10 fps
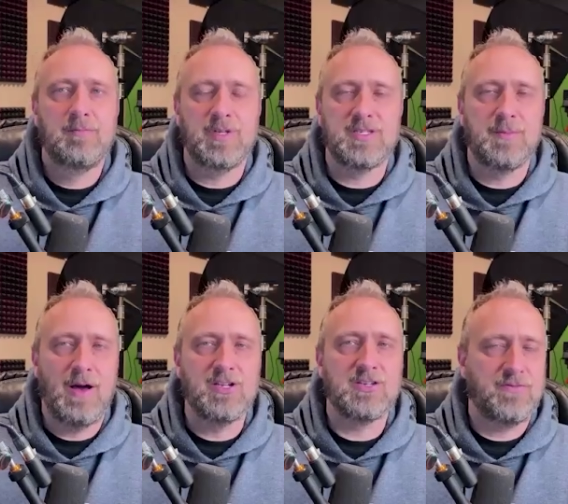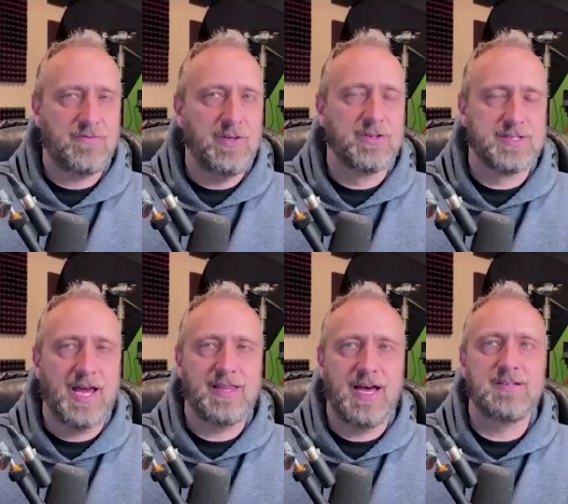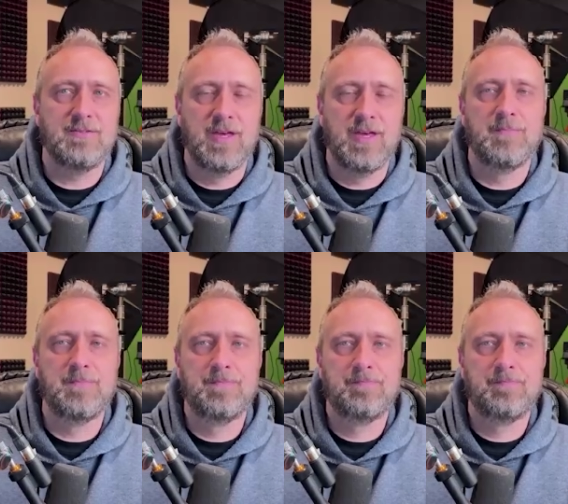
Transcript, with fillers: But somehow it just feels like that to them.